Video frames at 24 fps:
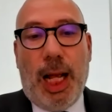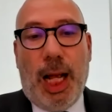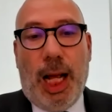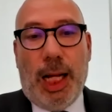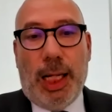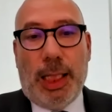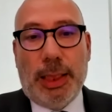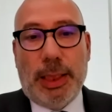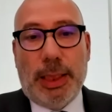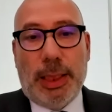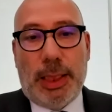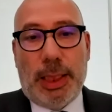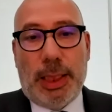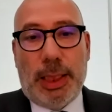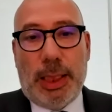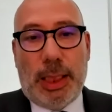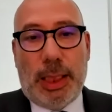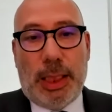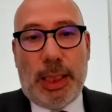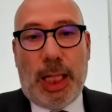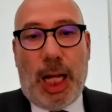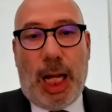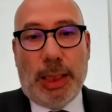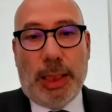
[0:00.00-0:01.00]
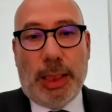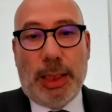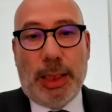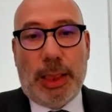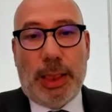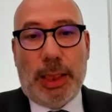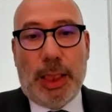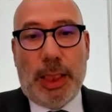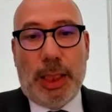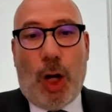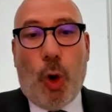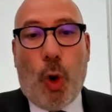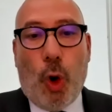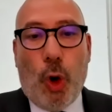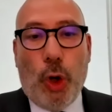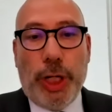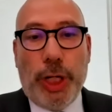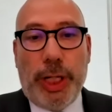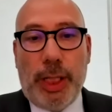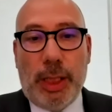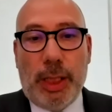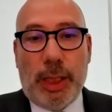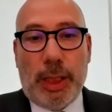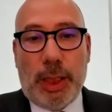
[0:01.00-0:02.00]
and and
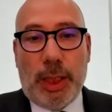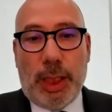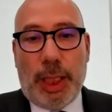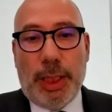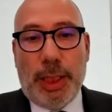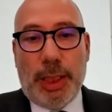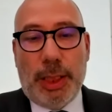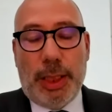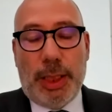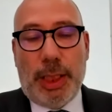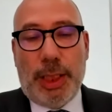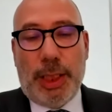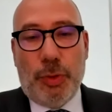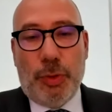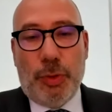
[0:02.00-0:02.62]
oil in the